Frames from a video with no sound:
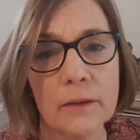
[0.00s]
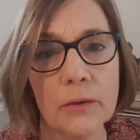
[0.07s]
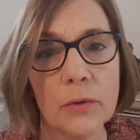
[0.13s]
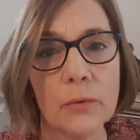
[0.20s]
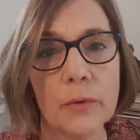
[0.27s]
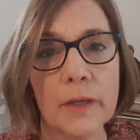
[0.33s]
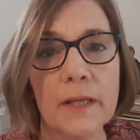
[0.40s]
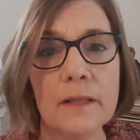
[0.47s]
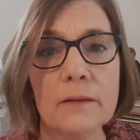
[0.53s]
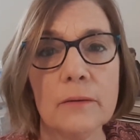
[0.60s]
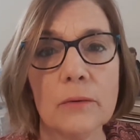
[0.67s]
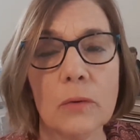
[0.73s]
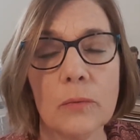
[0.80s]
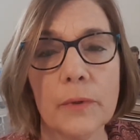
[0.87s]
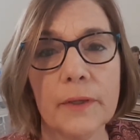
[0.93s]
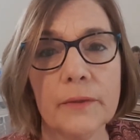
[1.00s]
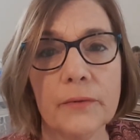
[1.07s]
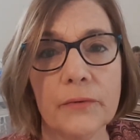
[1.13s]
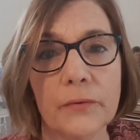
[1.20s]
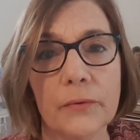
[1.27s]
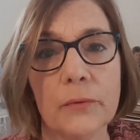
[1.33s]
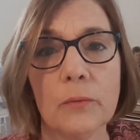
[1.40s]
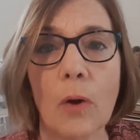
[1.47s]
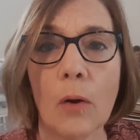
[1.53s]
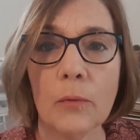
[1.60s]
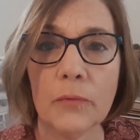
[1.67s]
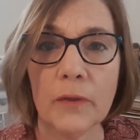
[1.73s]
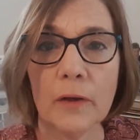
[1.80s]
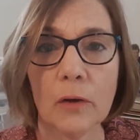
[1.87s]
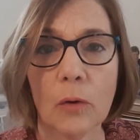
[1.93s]
you're either going to own
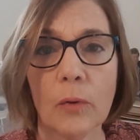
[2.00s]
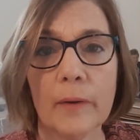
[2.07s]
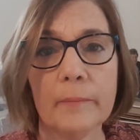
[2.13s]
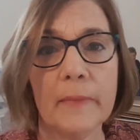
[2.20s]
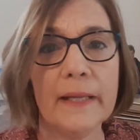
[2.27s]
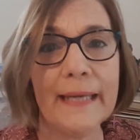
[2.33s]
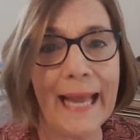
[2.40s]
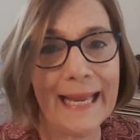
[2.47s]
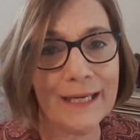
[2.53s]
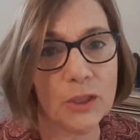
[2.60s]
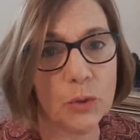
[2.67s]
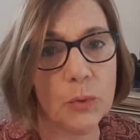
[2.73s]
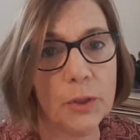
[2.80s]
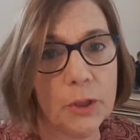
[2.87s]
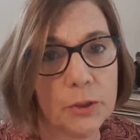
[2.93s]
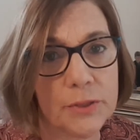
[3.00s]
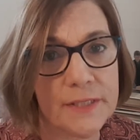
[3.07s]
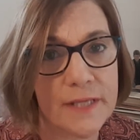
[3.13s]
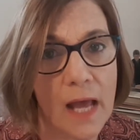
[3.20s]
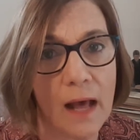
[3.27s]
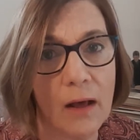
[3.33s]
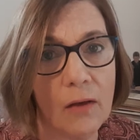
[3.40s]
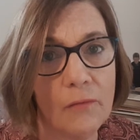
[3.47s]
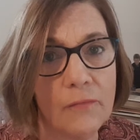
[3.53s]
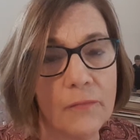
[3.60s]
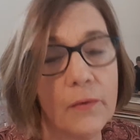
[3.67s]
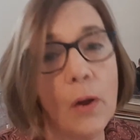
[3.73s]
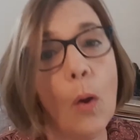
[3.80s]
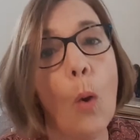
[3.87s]
the equipment and do it yourself,